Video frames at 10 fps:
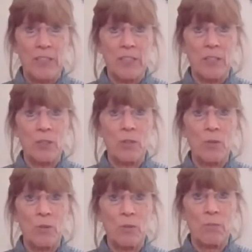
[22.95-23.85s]

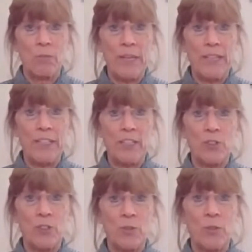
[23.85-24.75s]
So making
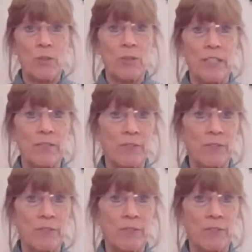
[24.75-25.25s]
sure that